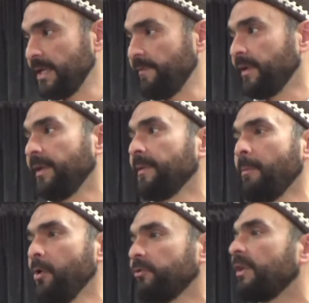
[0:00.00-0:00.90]
even in the
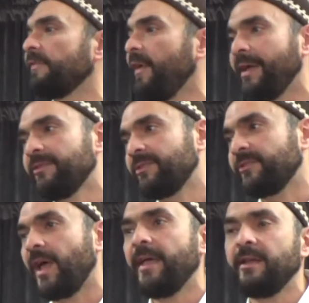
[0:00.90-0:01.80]
most advanced
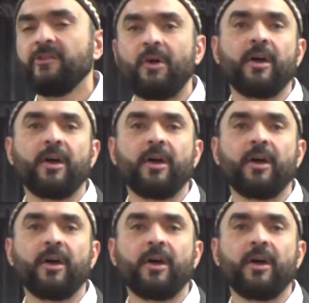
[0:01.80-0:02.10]
societies,